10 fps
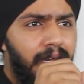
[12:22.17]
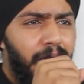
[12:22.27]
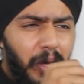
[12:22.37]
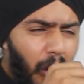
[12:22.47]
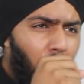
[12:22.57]

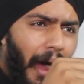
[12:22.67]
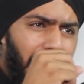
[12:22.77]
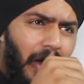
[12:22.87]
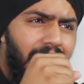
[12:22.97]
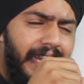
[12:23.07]
You know
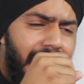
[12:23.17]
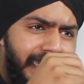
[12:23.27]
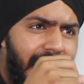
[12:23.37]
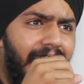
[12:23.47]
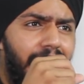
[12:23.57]
what all did
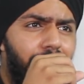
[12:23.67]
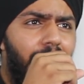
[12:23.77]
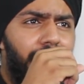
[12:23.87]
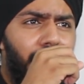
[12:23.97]
they sacrifice